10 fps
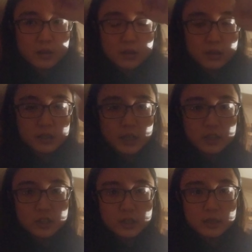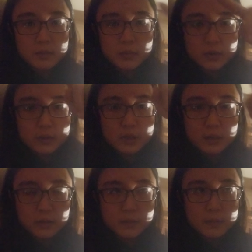Tai Chi symbol,
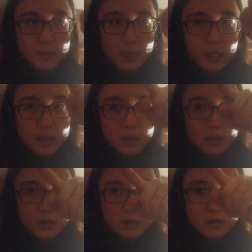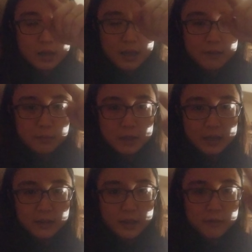the half
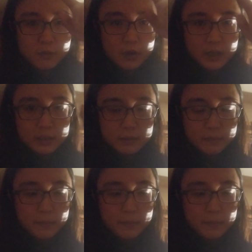black, half white.